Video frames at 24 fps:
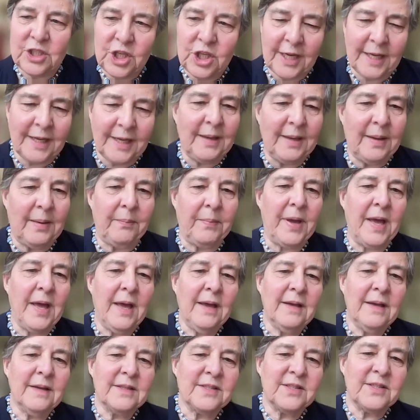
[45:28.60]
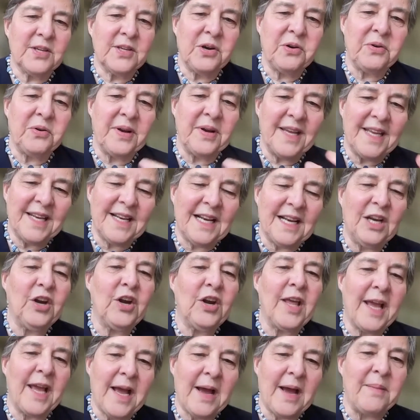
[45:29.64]
Chekim. So it
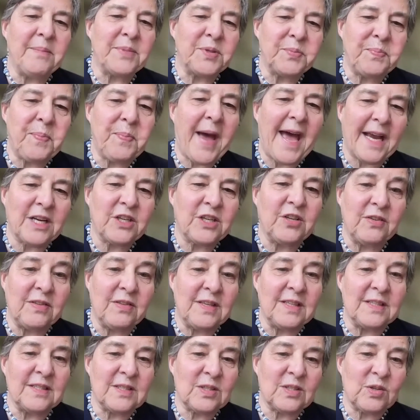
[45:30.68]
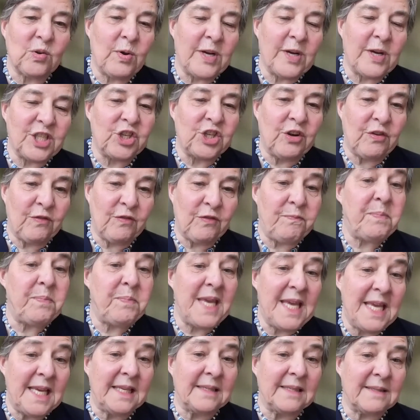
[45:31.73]
clearly comes back to this question of
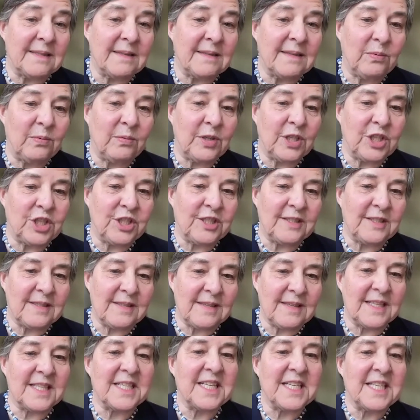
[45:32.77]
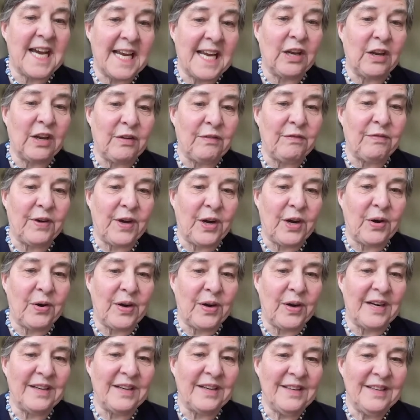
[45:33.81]
peace, which is the title of
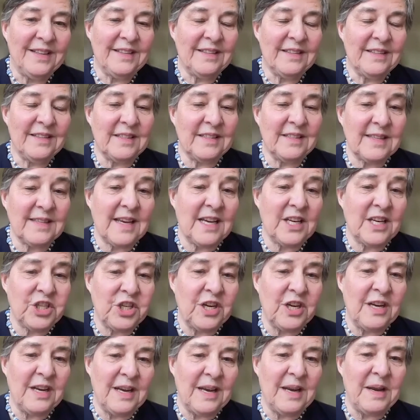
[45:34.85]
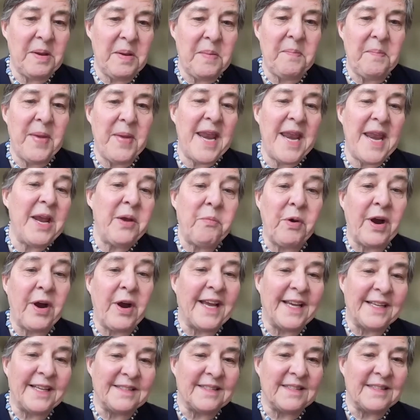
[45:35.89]
our discussion, and in many
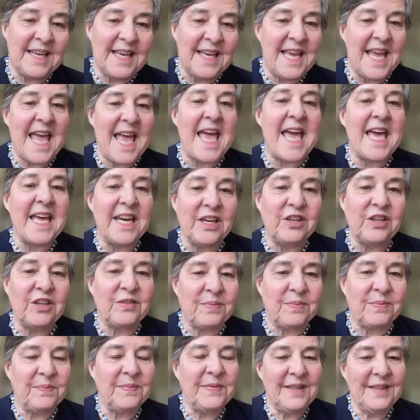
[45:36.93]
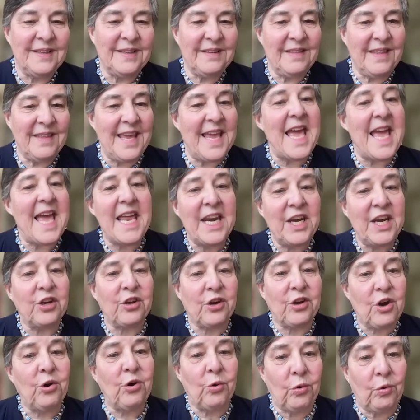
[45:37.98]
ways the end, the
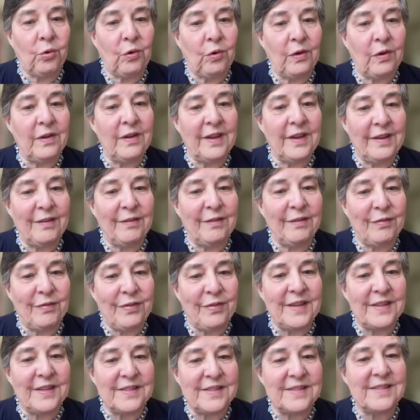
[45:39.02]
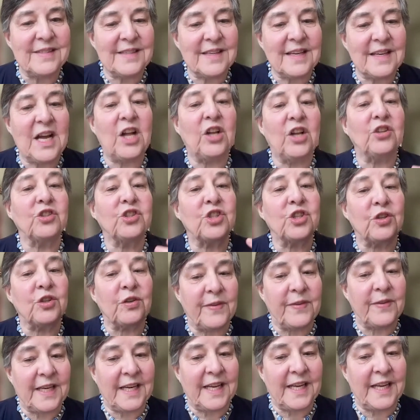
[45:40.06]
end goal of this culture
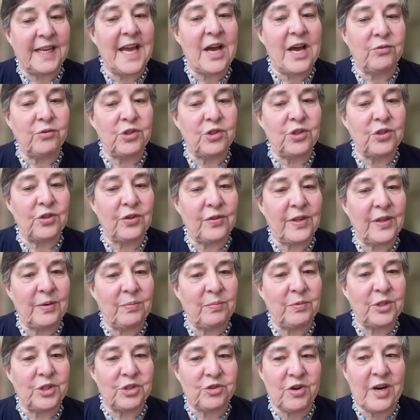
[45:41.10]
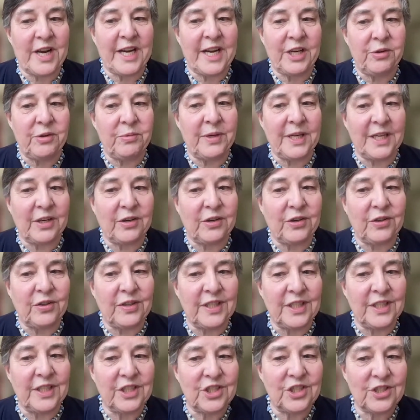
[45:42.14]
of encounter that we're trying to
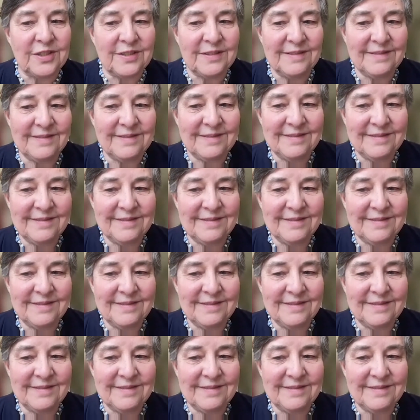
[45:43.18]
encourage.